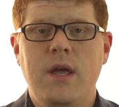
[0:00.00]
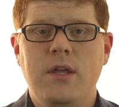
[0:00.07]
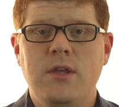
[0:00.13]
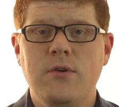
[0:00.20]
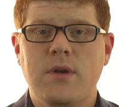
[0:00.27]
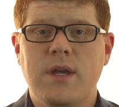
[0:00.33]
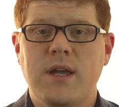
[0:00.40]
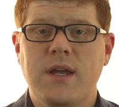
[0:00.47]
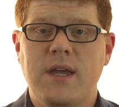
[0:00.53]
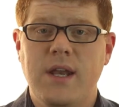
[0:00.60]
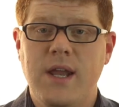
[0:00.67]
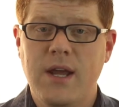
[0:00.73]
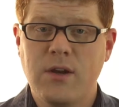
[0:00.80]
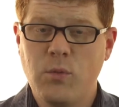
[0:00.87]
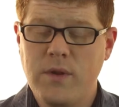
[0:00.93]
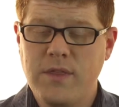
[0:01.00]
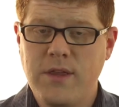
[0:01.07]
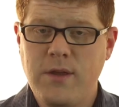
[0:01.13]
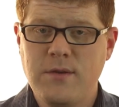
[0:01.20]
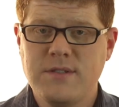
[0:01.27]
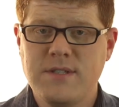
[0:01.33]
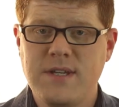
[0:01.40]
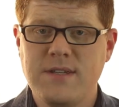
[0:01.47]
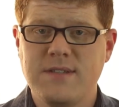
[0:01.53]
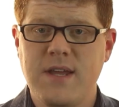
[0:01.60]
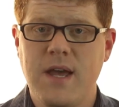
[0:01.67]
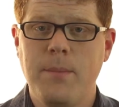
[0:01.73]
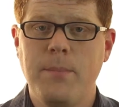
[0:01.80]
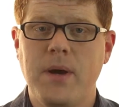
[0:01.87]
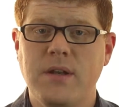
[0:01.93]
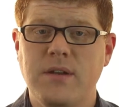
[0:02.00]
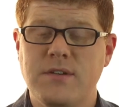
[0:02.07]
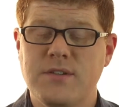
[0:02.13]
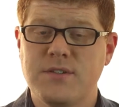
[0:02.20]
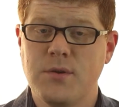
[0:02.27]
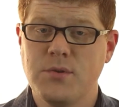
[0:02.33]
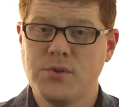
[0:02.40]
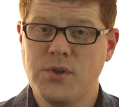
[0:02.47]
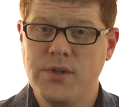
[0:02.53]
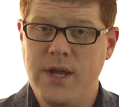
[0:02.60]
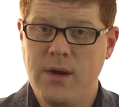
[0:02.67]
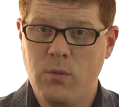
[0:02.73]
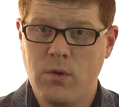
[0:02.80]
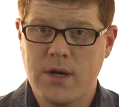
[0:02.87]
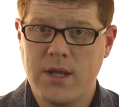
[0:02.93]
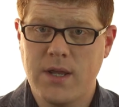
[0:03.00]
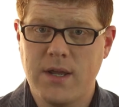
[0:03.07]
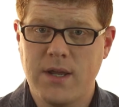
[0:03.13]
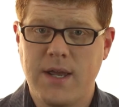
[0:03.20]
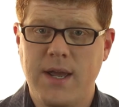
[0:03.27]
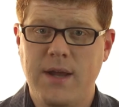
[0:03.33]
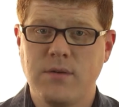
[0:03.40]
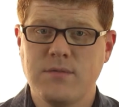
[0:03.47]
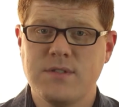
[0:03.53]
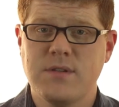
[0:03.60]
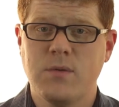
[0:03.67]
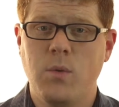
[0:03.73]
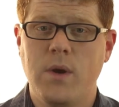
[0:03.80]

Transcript: You can connect with QC Step on your social networking accounts.